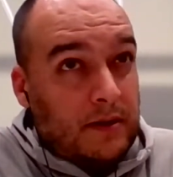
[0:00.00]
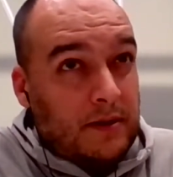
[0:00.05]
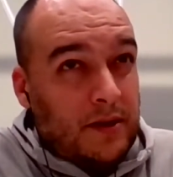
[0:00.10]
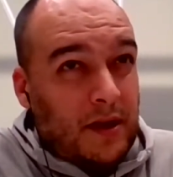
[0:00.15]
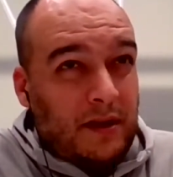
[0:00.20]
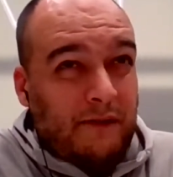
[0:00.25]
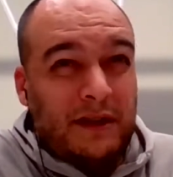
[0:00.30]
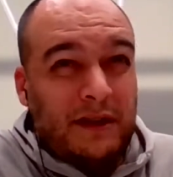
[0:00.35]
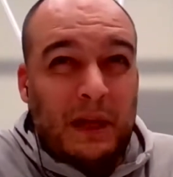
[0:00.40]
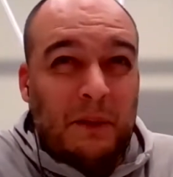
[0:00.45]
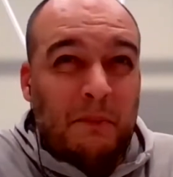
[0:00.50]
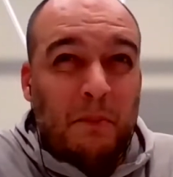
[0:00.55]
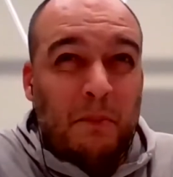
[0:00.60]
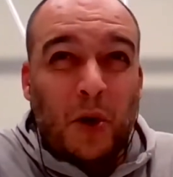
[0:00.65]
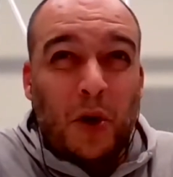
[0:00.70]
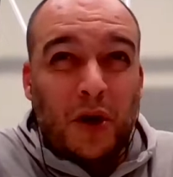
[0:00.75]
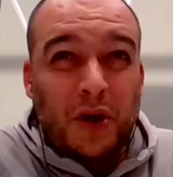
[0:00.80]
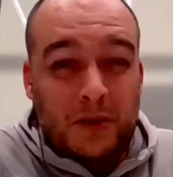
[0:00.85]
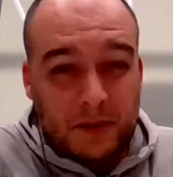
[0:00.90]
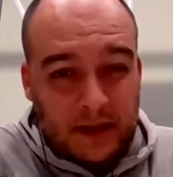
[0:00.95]
not a cleaning
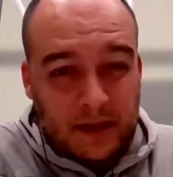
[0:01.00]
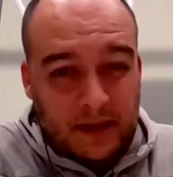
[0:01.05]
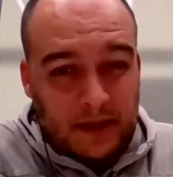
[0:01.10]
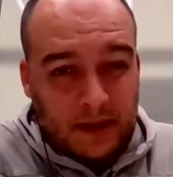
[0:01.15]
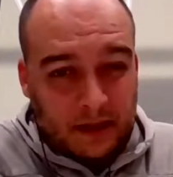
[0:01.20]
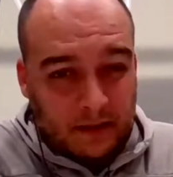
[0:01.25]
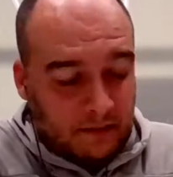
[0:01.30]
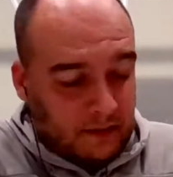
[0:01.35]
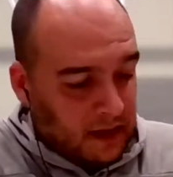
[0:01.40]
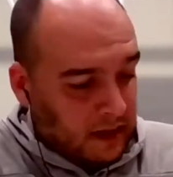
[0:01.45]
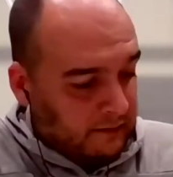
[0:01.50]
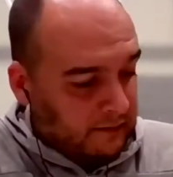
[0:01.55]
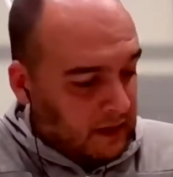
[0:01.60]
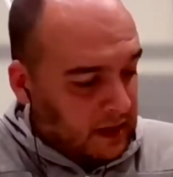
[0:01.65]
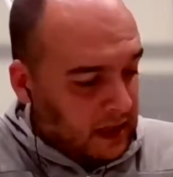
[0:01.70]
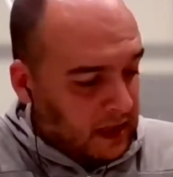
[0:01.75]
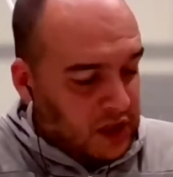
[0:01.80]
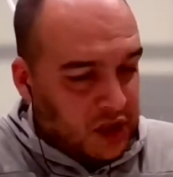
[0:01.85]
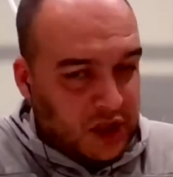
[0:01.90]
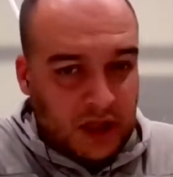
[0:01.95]
board, but the
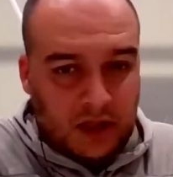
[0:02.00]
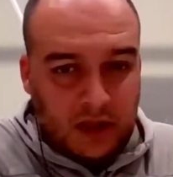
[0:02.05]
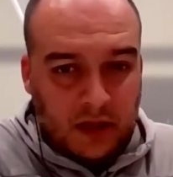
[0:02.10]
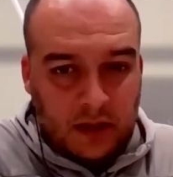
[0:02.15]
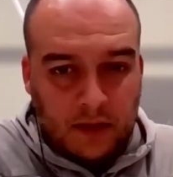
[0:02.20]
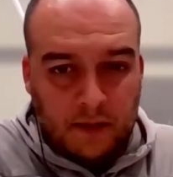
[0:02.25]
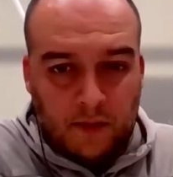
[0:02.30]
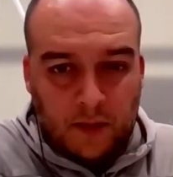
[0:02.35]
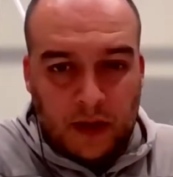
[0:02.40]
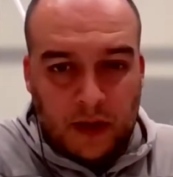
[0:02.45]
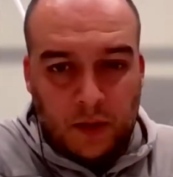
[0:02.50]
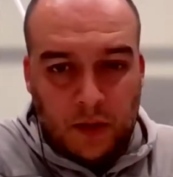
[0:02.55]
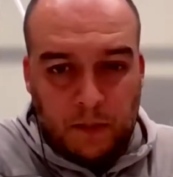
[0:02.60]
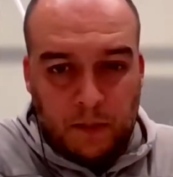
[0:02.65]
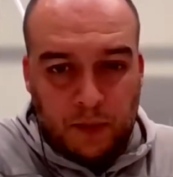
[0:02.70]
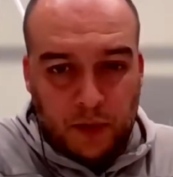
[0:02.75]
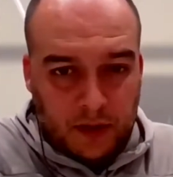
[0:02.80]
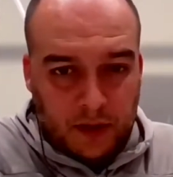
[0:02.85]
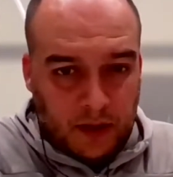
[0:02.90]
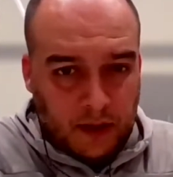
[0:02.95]
cleaning sheet where we
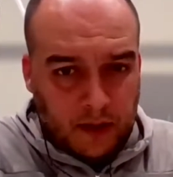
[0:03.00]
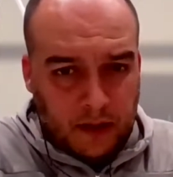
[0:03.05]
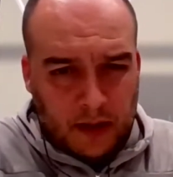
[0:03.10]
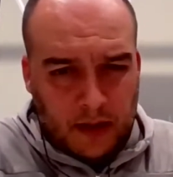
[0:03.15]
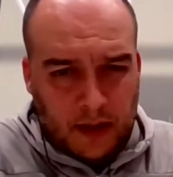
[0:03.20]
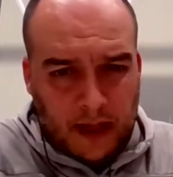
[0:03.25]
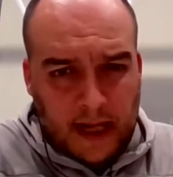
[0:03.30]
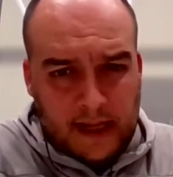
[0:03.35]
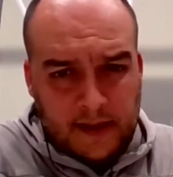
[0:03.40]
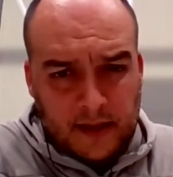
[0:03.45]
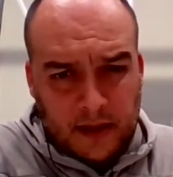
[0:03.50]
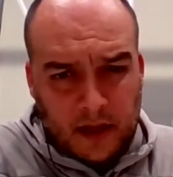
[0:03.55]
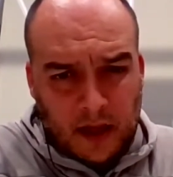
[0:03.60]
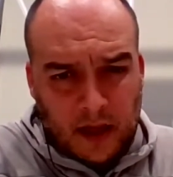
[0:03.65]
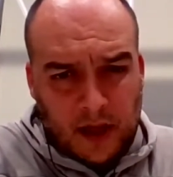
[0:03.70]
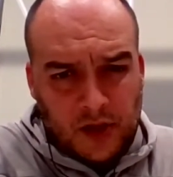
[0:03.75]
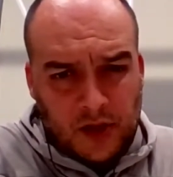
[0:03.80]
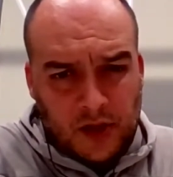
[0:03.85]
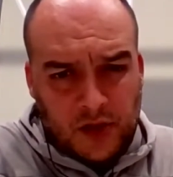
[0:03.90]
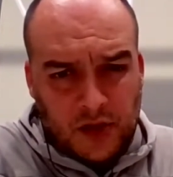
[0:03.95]
put the guys that are
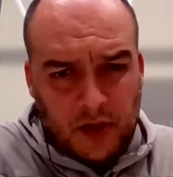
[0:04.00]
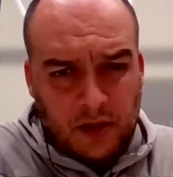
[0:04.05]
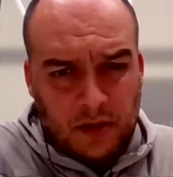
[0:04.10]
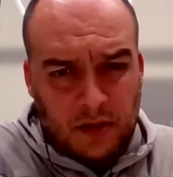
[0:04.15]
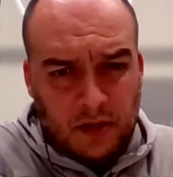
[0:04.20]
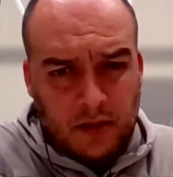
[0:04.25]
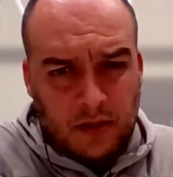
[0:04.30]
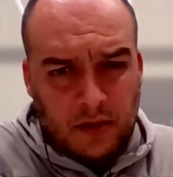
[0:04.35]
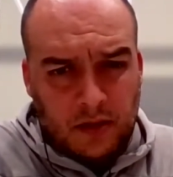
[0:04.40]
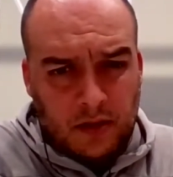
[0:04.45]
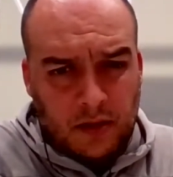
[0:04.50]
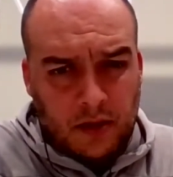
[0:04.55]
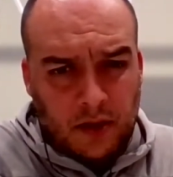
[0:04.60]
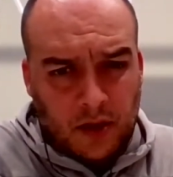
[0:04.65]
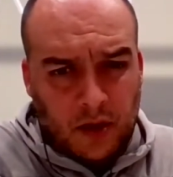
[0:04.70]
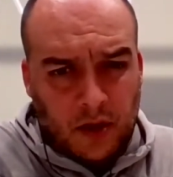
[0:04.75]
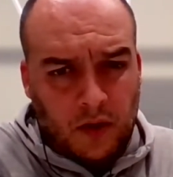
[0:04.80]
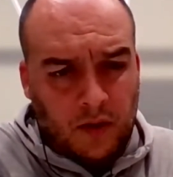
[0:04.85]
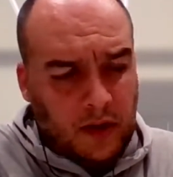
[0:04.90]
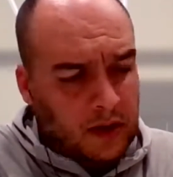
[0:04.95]
injured,
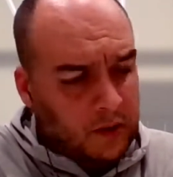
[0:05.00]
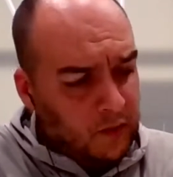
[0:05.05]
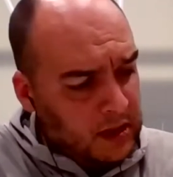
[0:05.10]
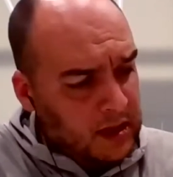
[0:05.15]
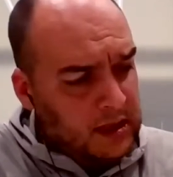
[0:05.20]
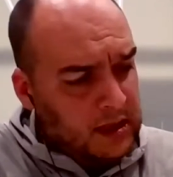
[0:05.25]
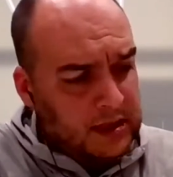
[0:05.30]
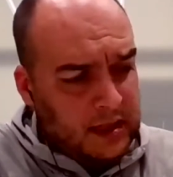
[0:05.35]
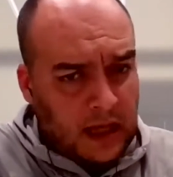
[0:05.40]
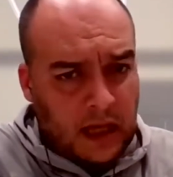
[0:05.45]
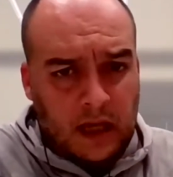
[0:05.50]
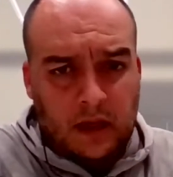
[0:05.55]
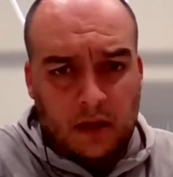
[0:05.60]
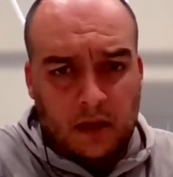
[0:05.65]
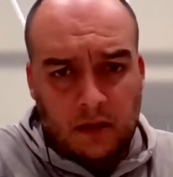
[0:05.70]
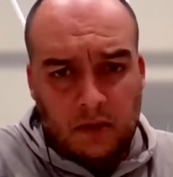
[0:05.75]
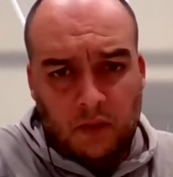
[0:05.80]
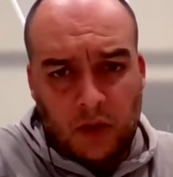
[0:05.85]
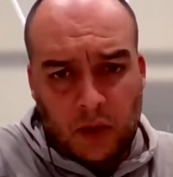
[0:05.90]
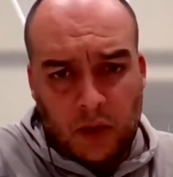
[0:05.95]
and we
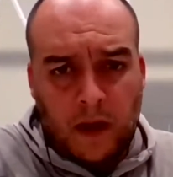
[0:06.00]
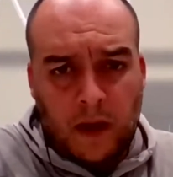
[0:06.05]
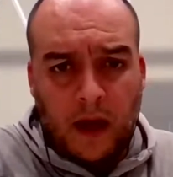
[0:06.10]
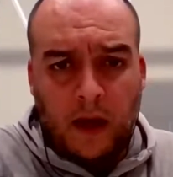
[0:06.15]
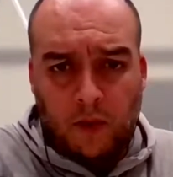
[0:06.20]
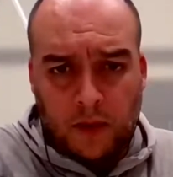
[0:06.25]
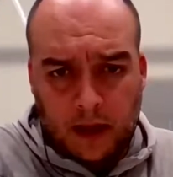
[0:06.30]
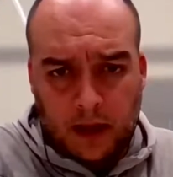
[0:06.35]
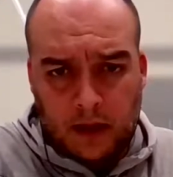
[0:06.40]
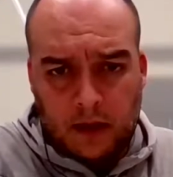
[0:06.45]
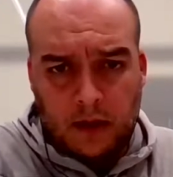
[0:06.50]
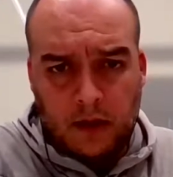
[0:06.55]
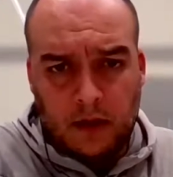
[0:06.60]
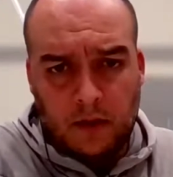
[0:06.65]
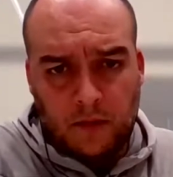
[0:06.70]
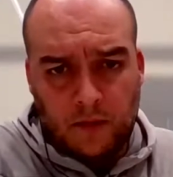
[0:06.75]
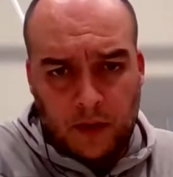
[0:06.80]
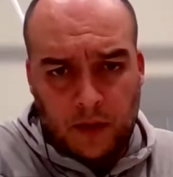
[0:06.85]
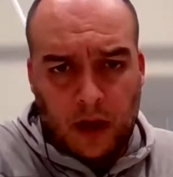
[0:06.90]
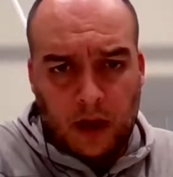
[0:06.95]
say week by week
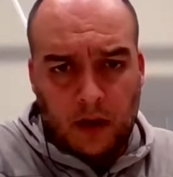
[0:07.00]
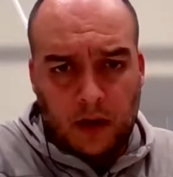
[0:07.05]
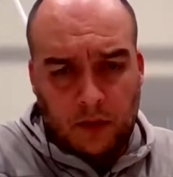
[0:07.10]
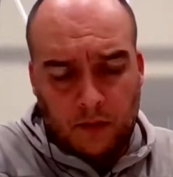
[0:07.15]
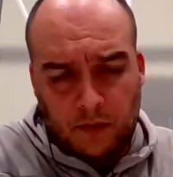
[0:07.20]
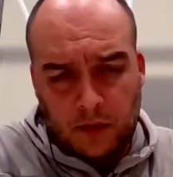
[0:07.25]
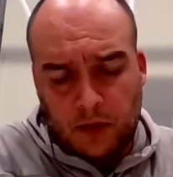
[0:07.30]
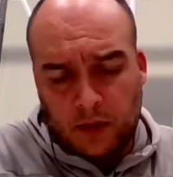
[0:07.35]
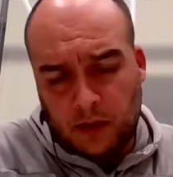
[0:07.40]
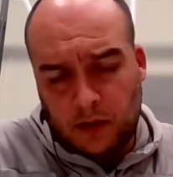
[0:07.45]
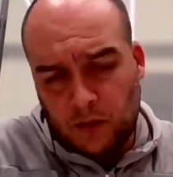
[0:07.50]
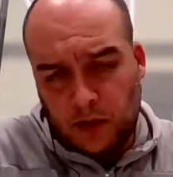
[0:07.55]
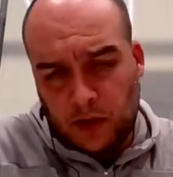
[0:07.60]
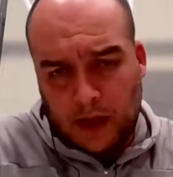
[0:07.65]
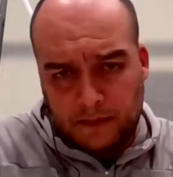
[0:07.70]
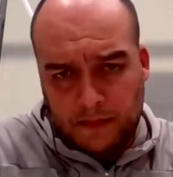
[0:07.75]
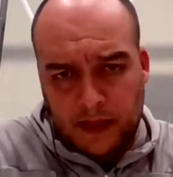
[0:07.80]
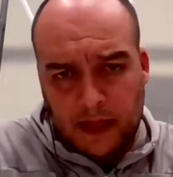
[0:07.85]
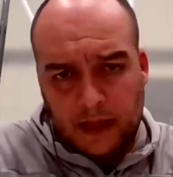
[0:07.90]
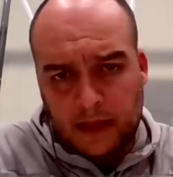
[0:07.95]
we
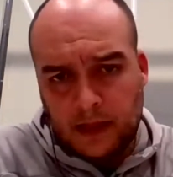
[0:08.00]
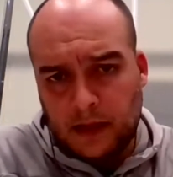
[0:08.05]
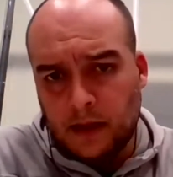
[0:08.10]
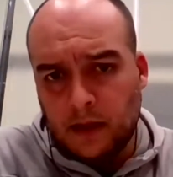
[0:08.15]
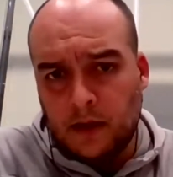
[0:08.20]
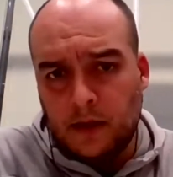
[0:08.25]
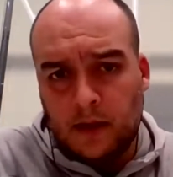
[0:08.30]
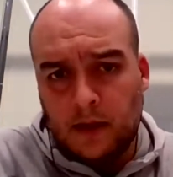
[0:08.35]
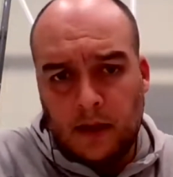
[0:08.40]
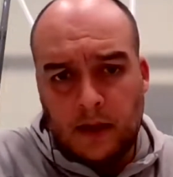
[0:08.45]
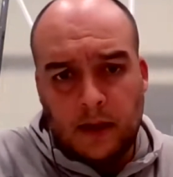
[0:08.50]
update